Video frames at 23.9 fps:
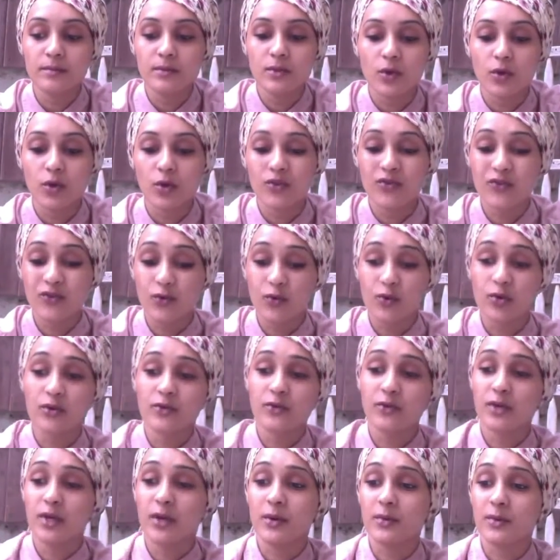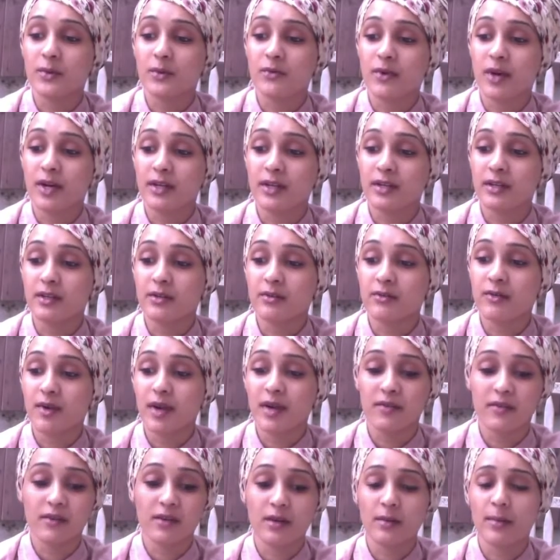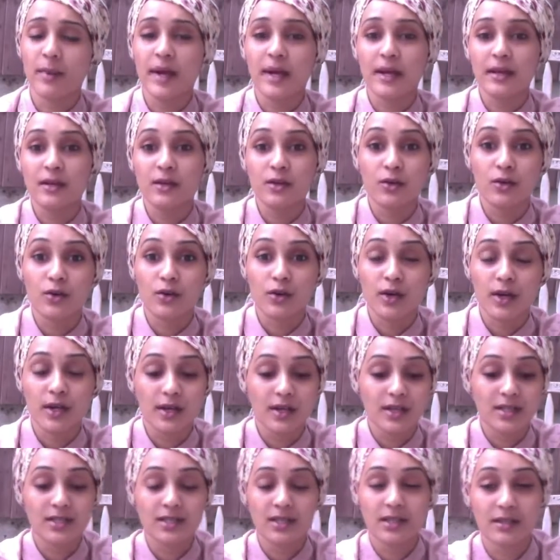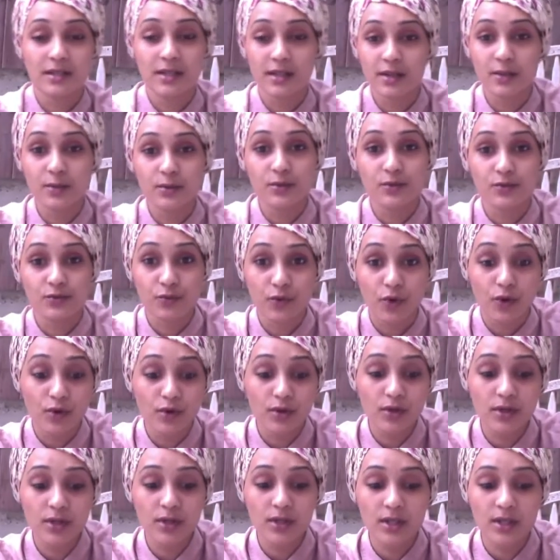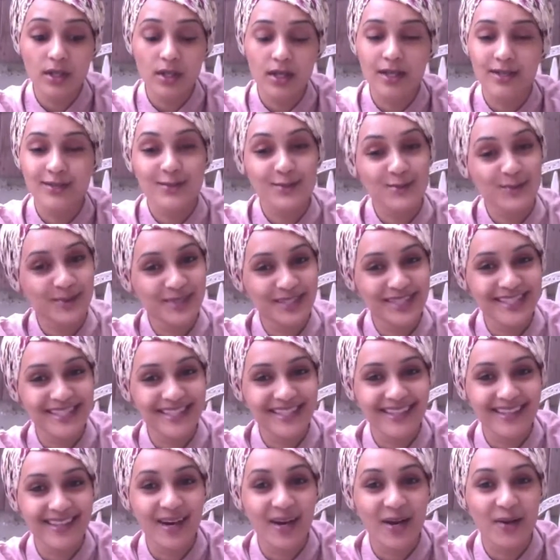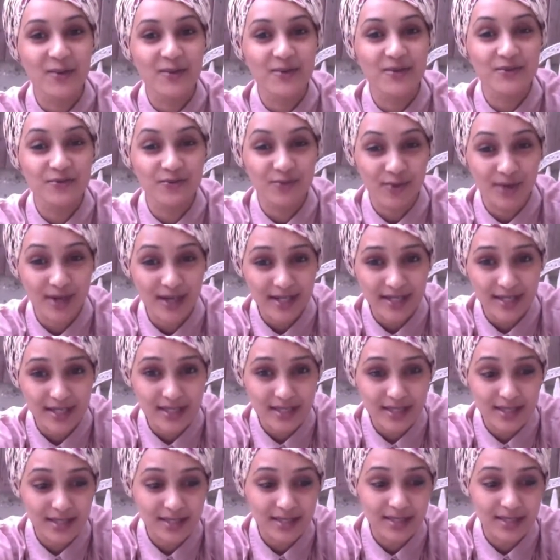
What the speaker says: or for all of you that were ranting and raving about Inglot and I said that it was wrong, I just want to say that I was right.